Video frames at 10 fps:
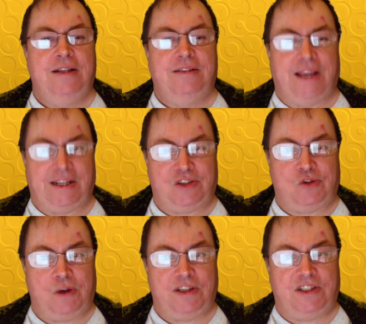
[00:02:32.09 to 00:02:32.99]
That's the
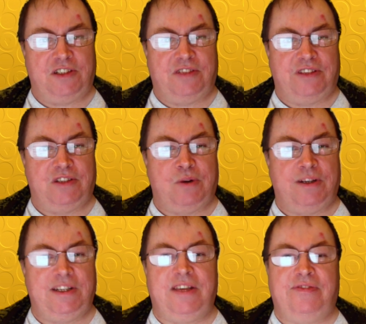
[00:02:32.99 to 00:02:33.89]
questions for the
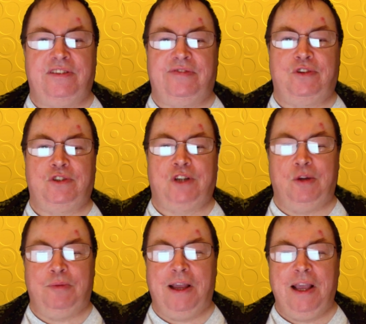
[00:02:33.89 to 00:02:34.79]
27th of
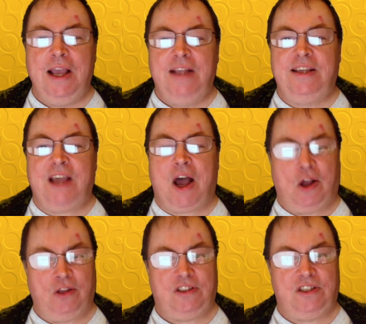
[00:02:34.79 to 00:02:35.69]
October. The
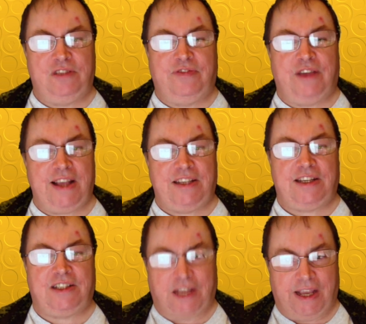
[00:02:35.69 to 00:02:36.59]
answers for
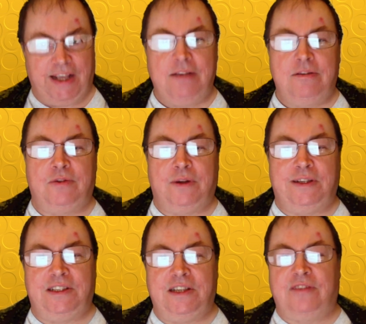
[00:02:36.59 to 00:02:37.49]
Essex Day, the
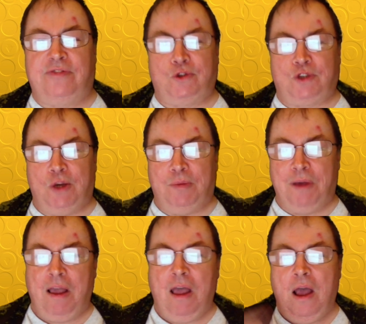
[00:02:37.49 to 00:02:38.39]
26th of
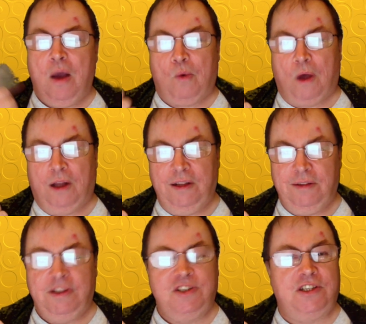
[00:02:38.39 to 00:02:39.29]
October. 1.
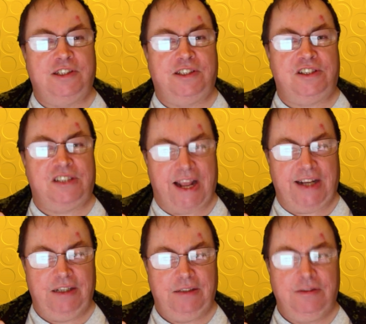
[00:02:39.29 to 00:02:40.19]
St.
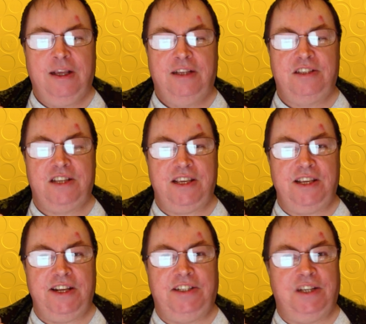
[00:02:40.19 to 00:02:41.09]
Ced,
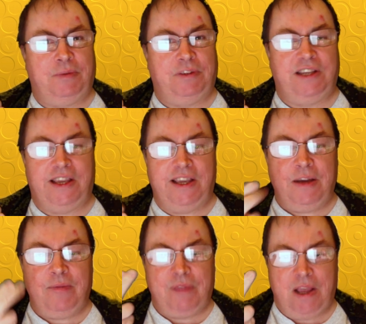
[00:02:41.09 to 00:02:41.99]

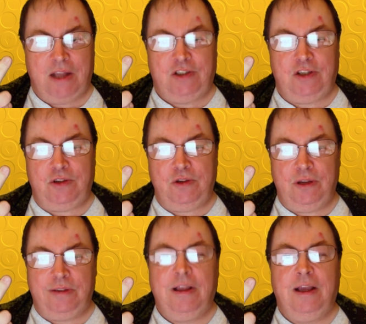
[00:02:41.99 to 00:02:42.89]
C-E-D-D.
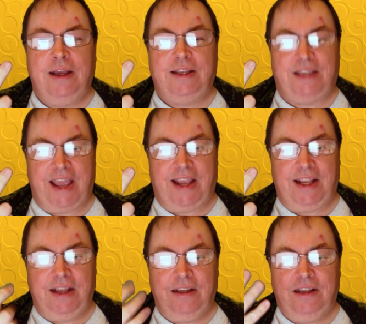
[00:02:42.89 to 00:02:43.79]
2.
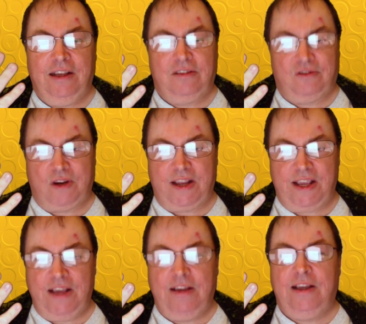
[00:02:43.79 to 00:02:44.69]
King.
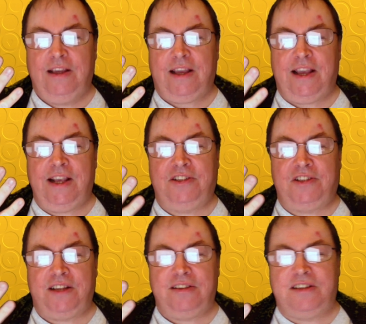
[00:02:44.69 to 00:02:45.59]
3.
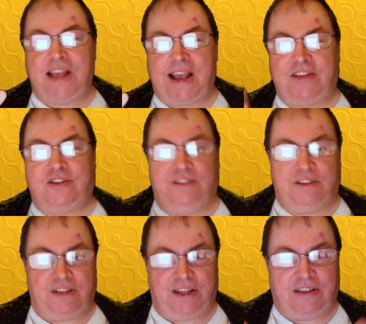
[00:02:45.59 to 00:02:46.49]
East
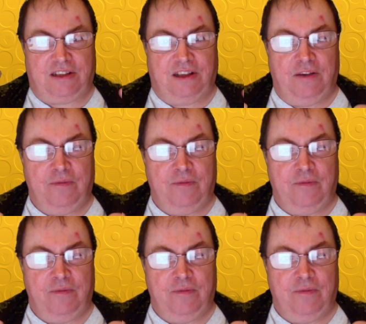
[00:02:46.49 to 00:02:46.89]
Saxons. It's a